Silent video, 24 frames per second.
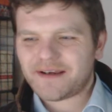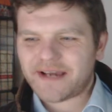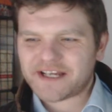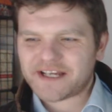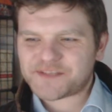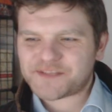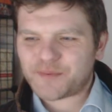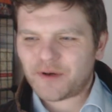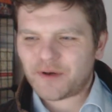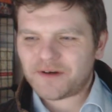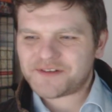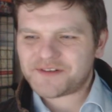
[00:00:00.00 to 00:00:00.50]

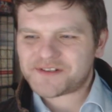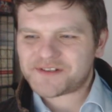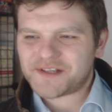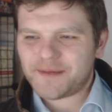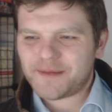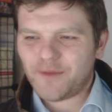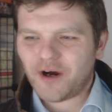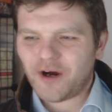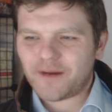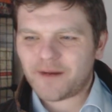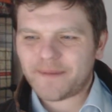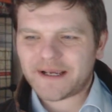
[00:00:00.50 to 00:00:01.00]
Was it
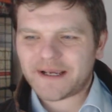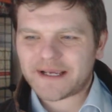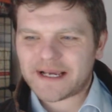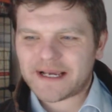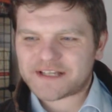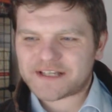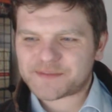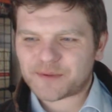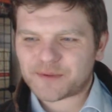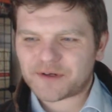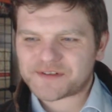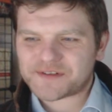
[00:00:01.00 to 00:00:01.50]

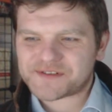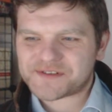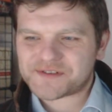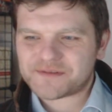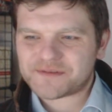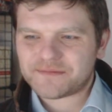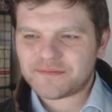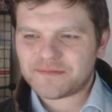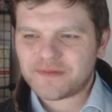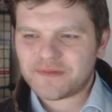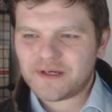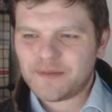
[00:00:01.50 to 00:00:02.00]
Kasparos? It might have been
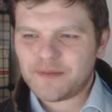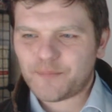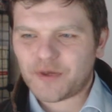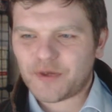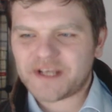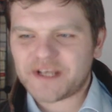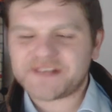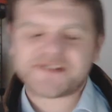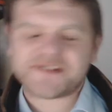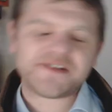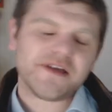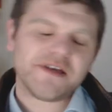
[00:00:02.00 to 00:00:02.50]

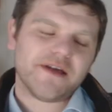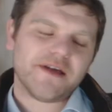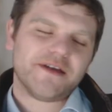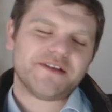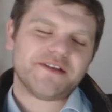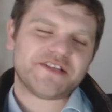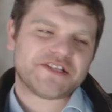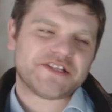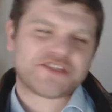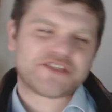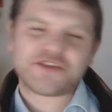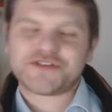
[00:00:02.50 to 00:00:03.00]
Kasparos.
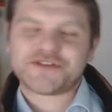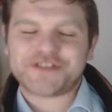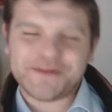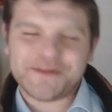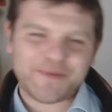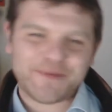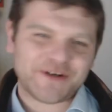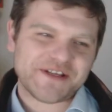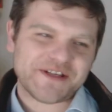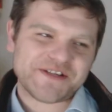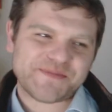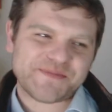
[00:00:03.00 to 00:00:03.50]
But he's
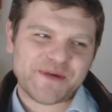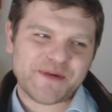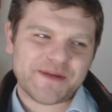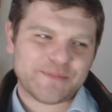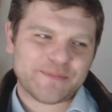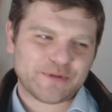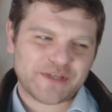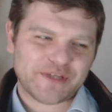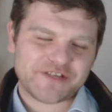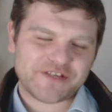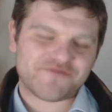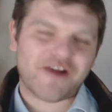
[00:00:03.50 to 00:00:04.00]

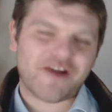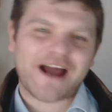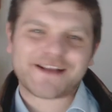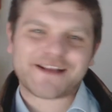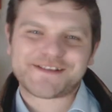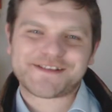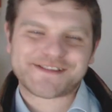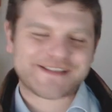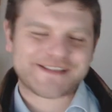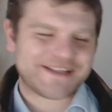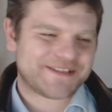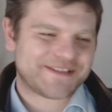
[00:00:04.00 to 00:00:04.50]
disgusted by these
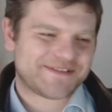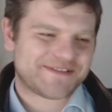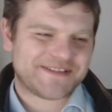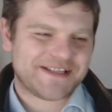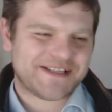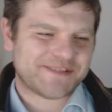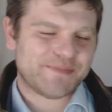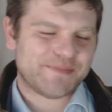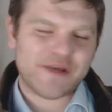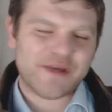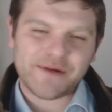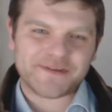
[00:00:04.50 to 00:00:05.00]
people, these
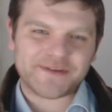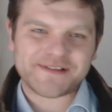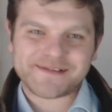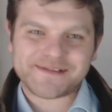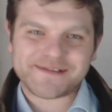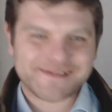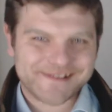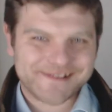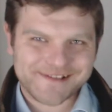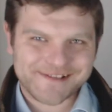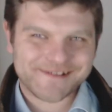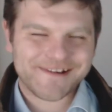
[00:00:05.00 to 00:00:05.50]
rats, these
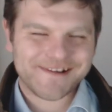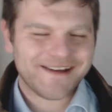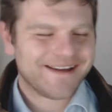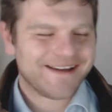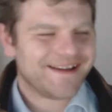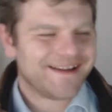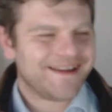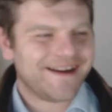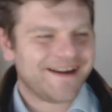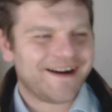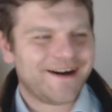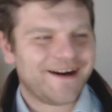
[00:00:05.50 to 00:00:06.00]
these
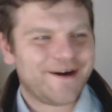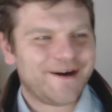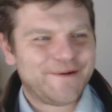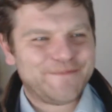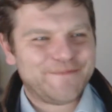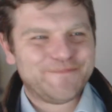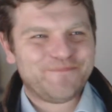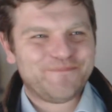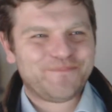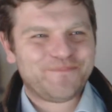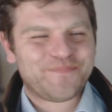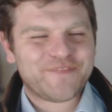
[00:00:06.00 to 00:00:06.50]
mutants.
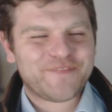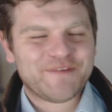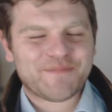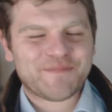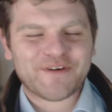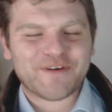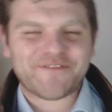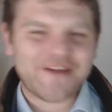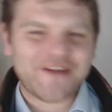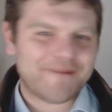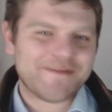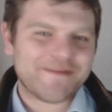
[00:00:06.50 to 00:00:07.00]

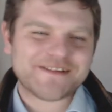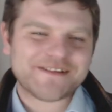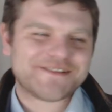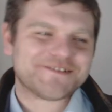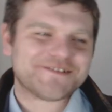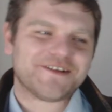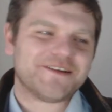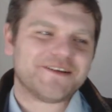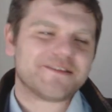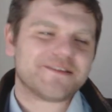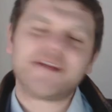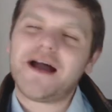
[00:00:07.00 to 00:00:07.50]
Um,
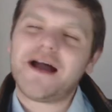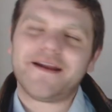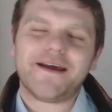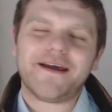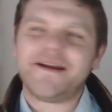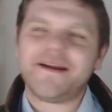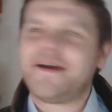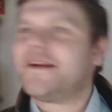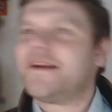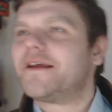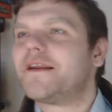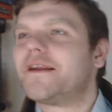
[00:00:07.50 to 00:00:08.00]
but Fabius
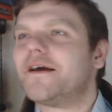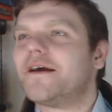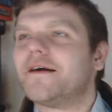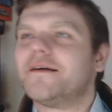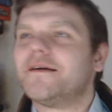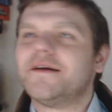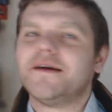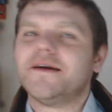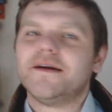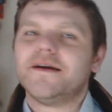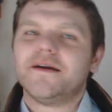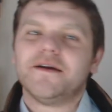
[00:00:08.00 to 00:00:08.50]
is like, no,
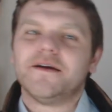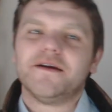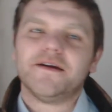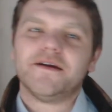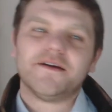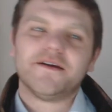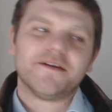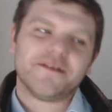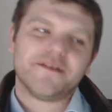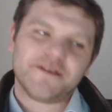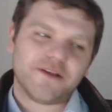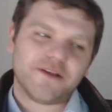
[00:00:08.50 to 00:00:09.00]
no, no, no, no.